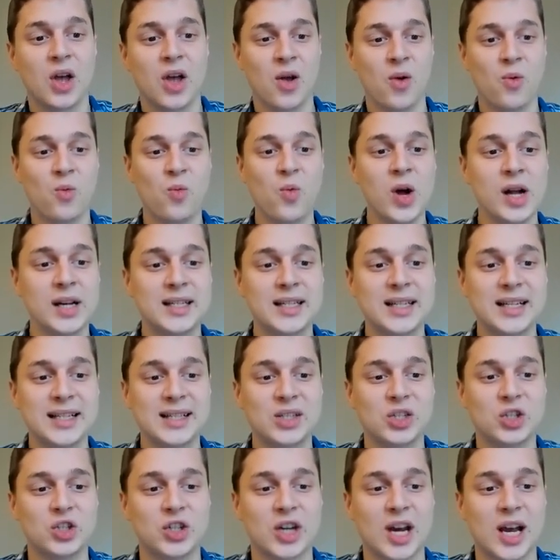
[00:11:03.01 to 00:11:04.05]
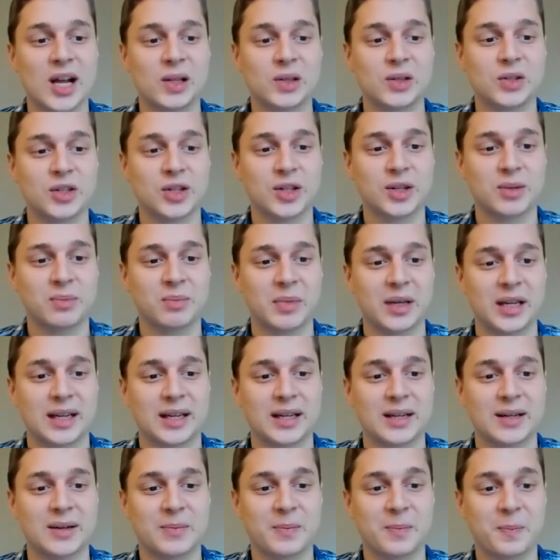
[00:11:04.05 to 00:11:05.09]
What does shelter mean?